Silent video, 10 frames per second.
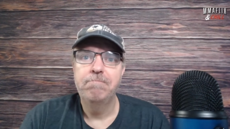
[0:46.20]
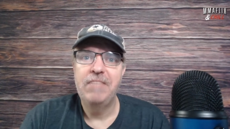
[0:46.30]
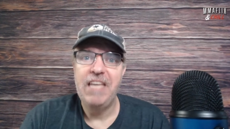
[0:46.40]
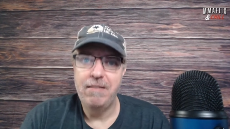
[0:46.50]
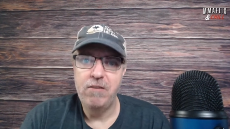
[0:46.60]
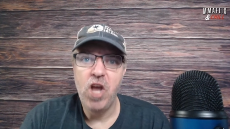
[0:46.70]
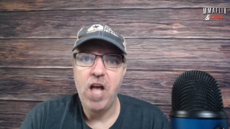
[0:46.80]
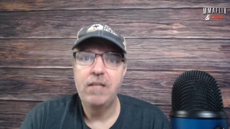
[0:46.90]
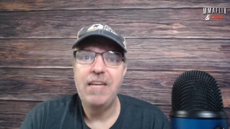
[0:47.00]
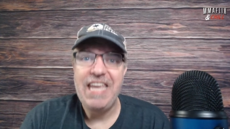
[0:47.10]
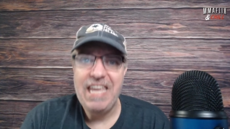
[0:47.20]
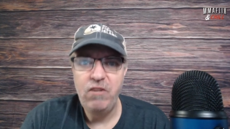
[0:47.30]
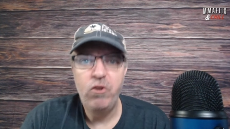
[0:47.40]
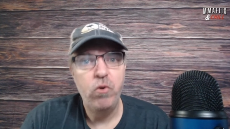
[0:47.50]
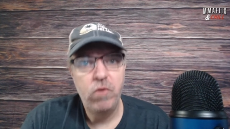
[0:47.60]
gets knocked
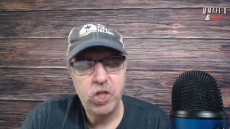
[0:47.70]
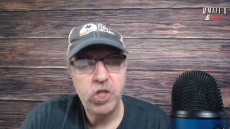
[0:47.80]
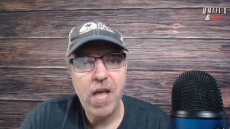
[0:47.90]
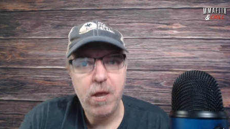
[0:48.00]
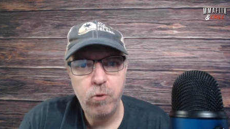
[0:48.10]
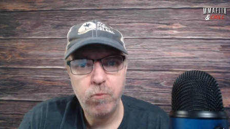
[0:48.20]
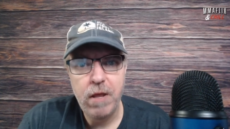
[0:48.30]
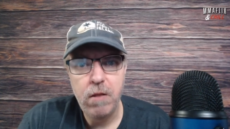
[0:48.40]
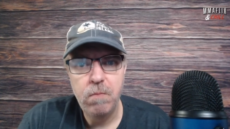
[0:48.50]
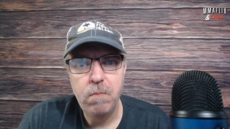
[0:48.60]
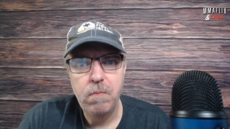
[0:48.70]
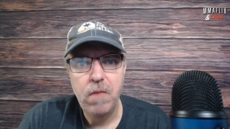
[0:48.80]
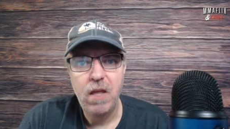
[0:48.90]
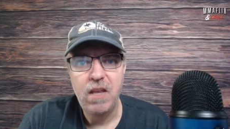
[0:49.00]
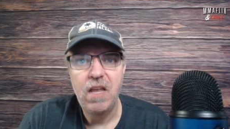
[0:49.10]
into the shadow realm
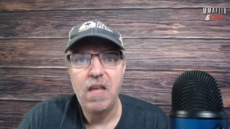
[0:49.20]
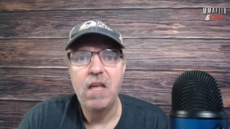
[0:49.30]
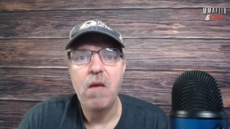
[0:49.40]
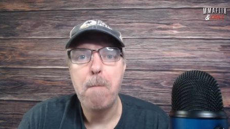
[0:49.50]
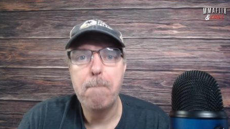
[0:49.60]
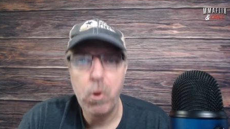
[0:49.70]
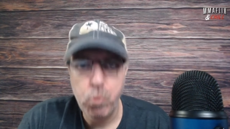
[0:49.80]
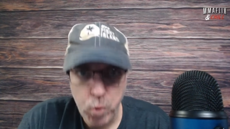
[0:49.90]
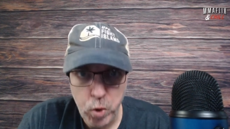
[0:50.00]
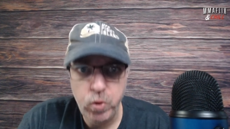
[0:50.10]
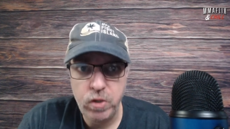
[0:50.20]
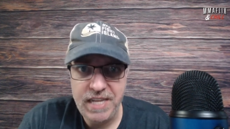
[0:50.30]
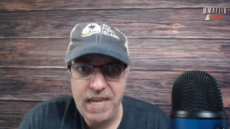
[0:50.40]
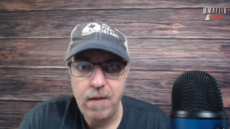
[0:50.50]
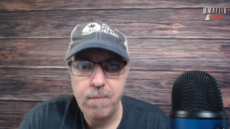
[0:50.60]

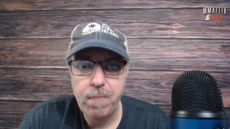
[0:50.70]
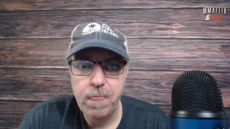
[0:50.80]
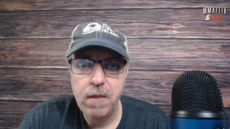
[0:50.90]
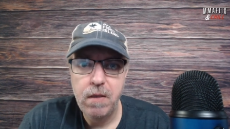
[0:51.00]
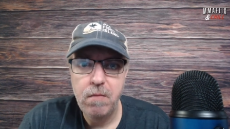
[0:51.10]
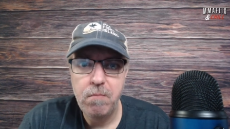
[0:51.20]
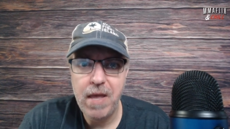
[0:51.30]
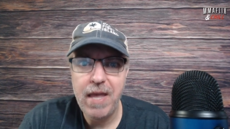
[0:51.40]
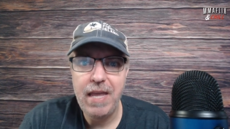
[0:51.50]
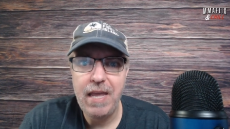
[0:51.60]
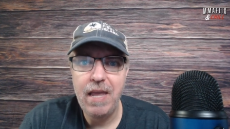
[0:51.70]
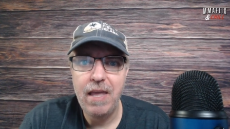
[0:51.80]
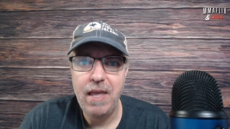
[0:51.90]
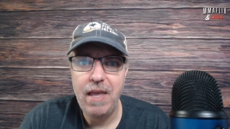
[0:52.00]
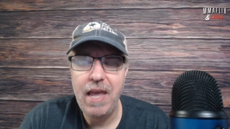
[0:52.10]
brutally by
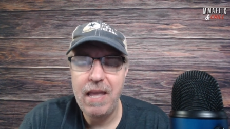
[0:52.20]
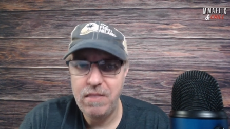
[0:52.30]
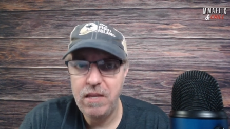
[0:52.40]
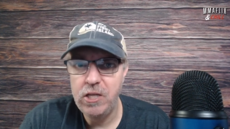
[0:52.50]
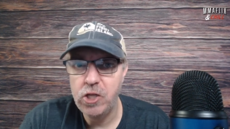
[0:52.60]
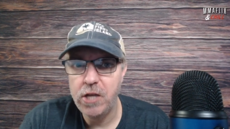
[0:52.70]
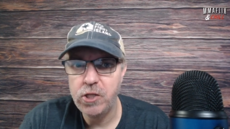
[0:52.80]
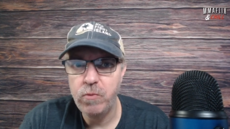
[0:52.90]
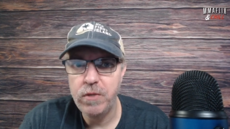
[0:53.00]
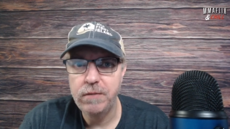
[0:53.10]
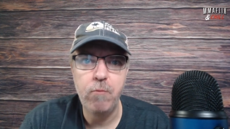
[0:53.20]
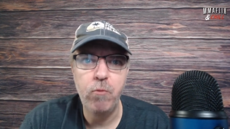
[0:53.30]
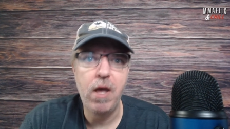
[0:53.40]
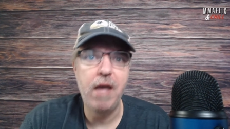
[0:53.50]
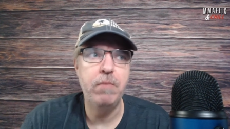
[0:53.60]
Anthony Joshua.
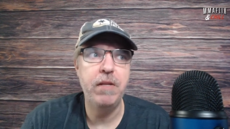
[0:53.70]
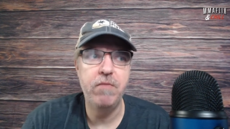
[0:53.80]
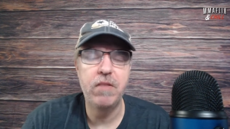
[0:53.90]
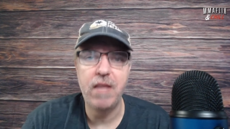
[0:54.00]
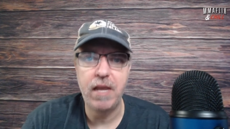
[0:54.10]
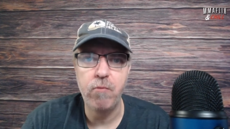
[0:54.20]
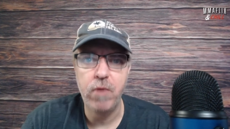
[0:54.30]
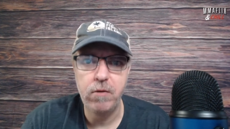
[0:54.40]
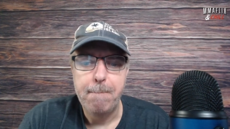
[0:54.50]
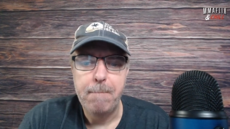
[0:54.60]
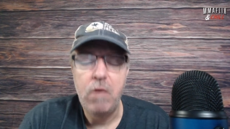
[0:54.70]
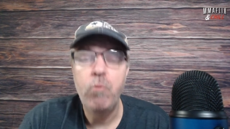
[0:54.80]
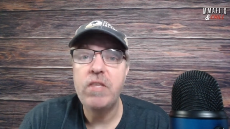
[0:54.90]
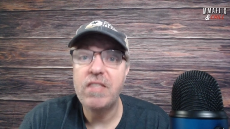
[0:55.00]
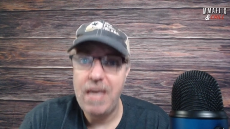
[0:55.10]
I believe the second round. It
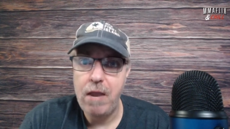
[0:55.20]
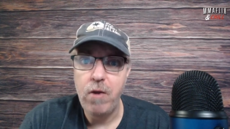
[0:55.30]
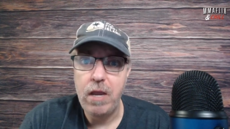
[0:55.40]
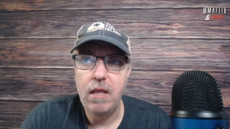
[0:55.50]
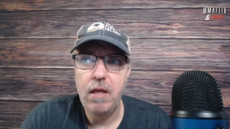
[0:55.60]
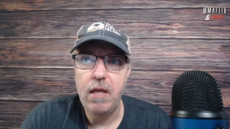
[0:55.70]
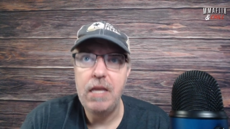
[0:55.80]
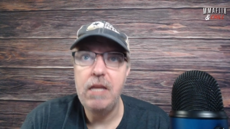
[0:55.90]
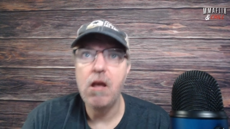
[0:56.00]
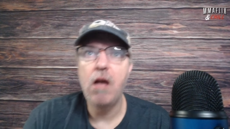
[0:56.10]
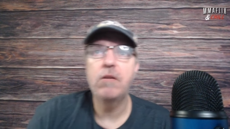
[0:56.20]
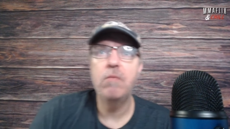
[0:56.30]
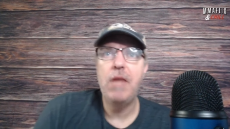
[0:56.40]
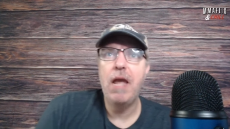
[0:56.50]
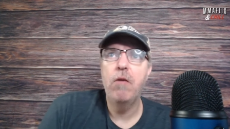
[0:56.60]
was scary. Uh, he knocked
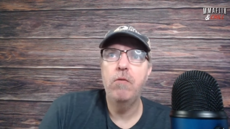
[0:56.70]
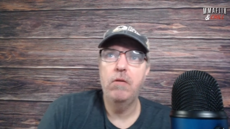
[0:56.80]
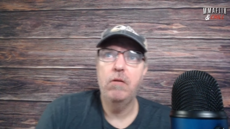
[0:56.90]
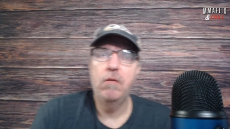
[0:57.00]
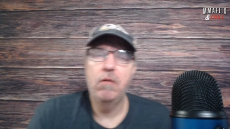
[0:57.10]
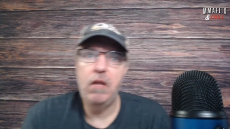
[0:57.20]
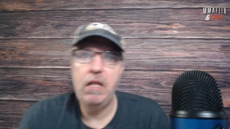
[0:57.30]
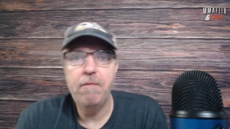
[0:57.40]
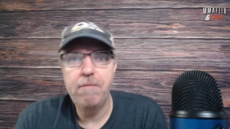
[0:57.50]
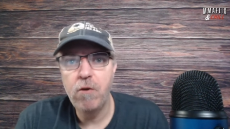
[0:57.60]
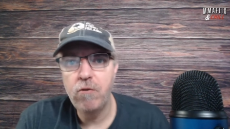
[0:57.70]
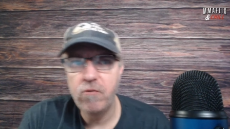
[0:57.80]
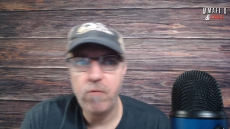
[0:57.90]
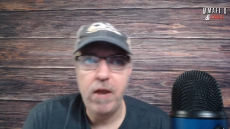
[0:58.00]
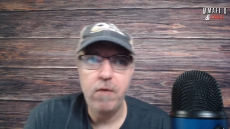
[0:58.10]
him down in the
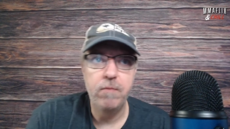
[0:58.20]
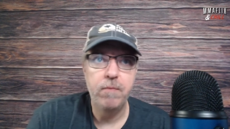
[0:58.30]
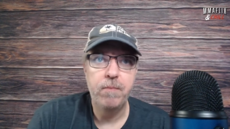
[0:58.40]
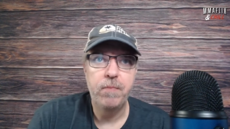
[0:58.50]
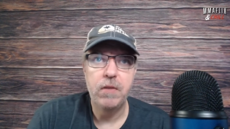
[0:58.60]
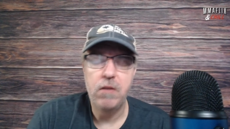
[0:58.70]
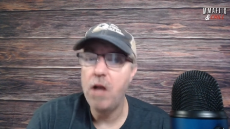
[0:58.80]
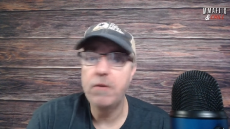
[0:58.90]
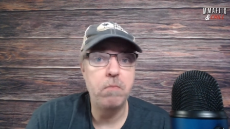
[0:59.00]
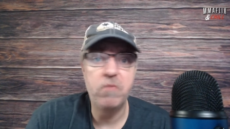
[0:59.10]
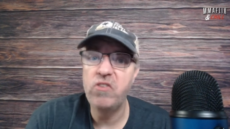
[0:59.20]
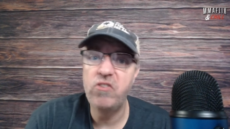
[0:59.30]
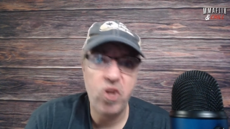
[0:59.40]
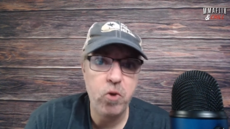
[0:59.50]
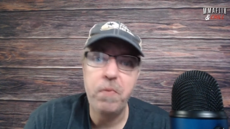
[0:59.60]
first round. Knocked him
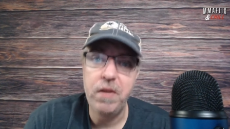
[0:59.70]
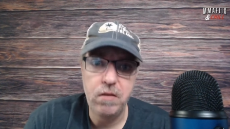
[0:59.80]
stupid